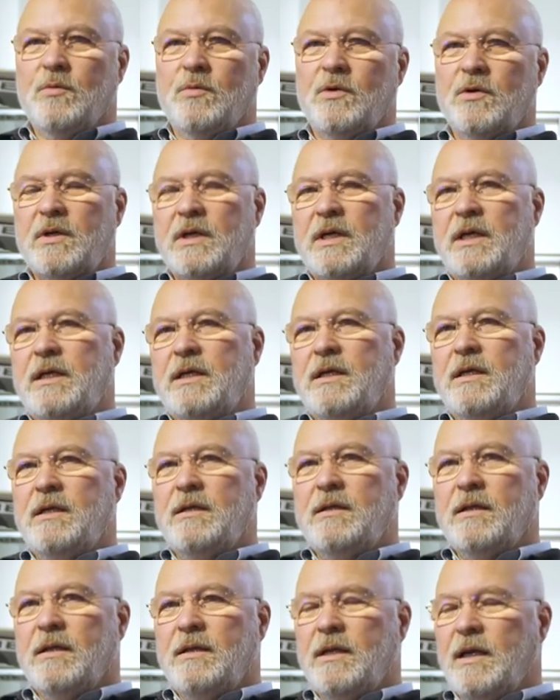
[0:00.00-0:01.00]
twenty-four
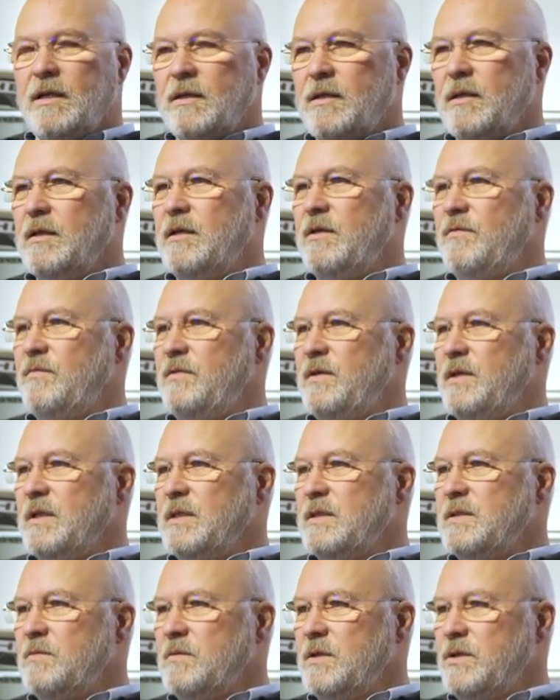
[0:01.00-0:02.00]
hour race
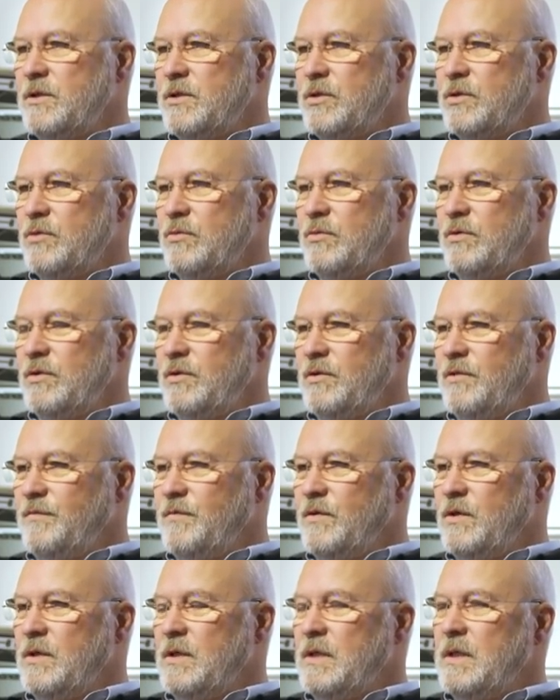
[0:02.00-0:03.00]
three times in
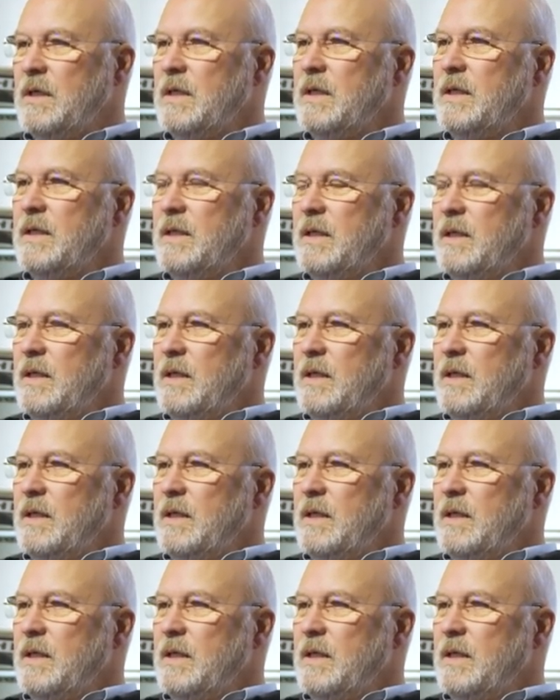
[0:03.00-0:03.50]
a row.